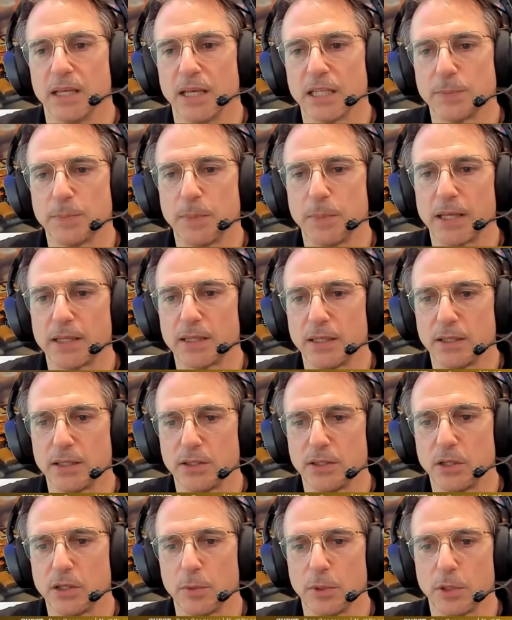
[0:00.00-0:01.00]

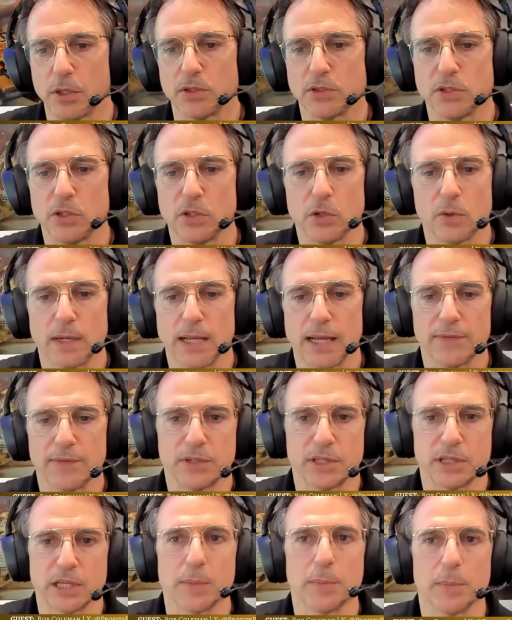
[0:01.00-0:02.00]
expecting, you know, because you don't have
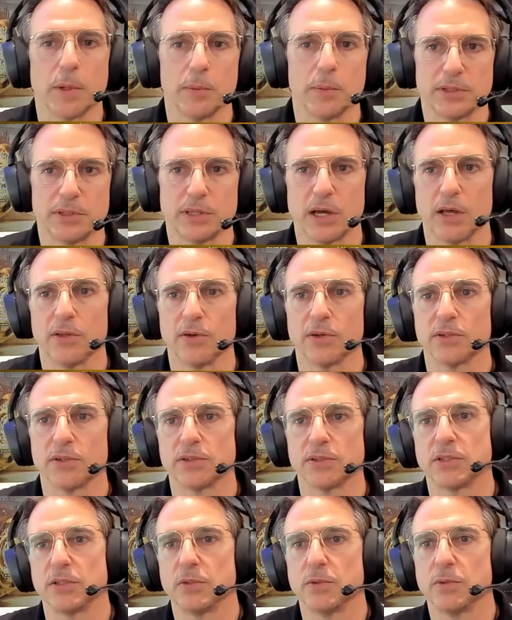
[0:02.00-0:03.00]
to come up with
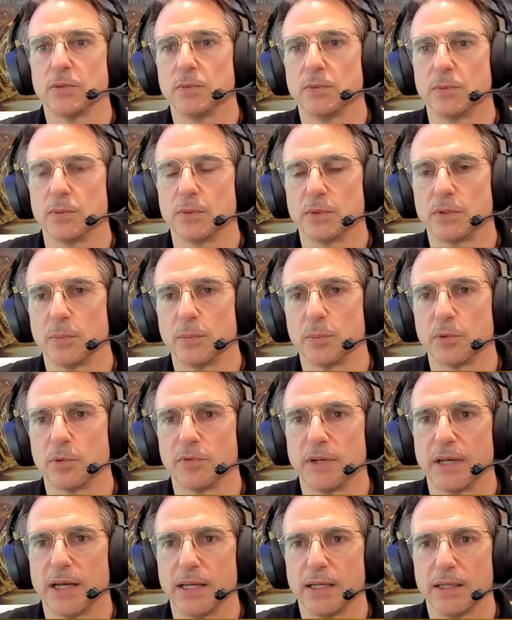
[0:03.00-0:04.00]
dollars to
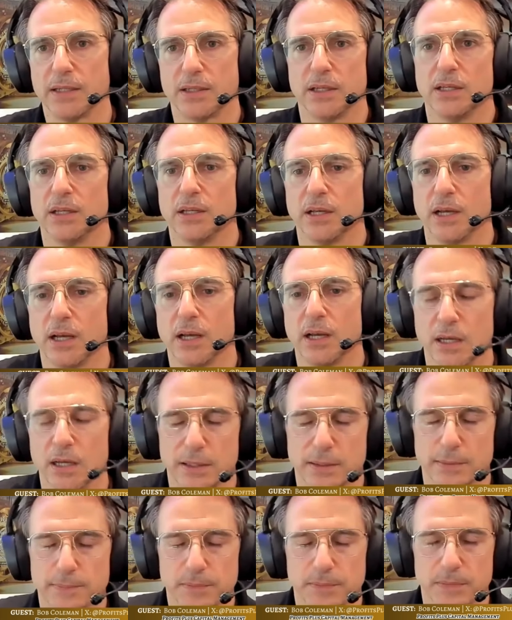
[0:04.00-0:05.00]
provide,
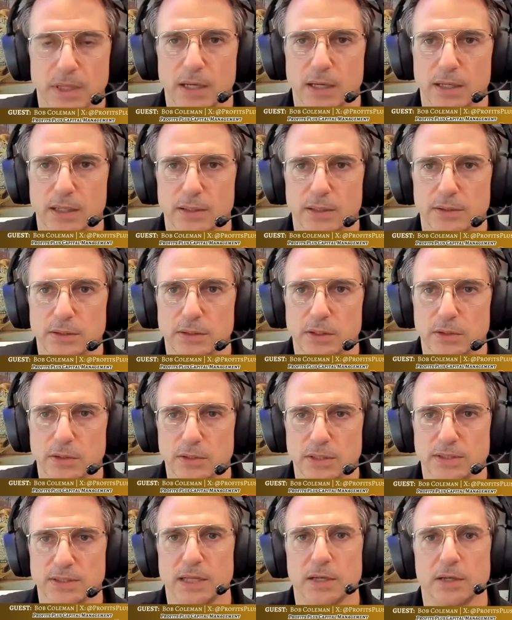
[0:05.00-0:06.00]
you know,
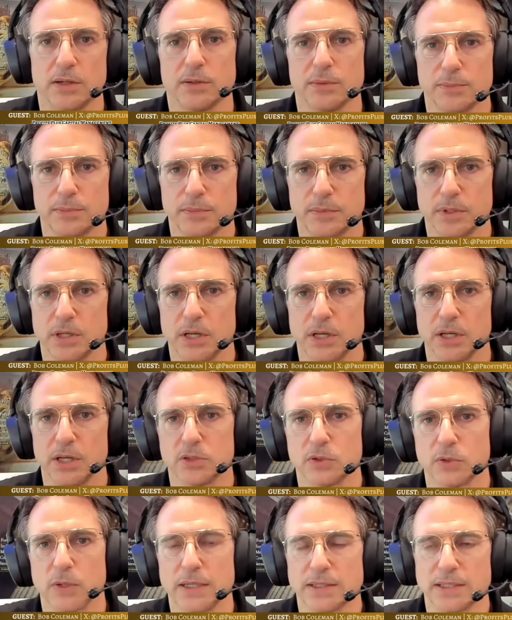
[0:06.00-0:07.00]
to settle
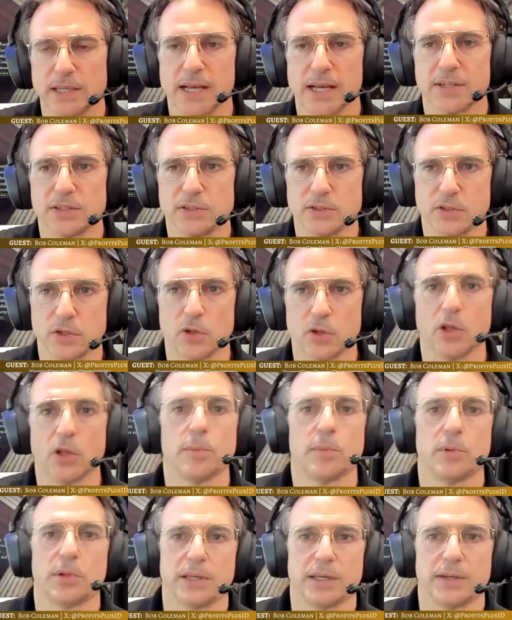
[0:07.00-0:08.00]
transactions
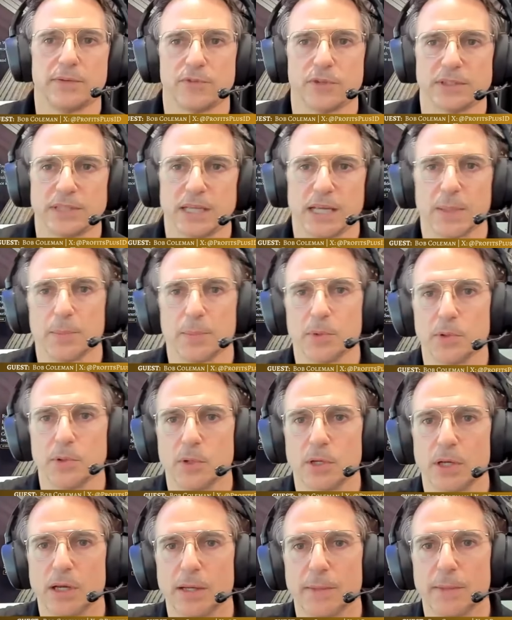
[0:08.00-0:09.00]
globally, for example,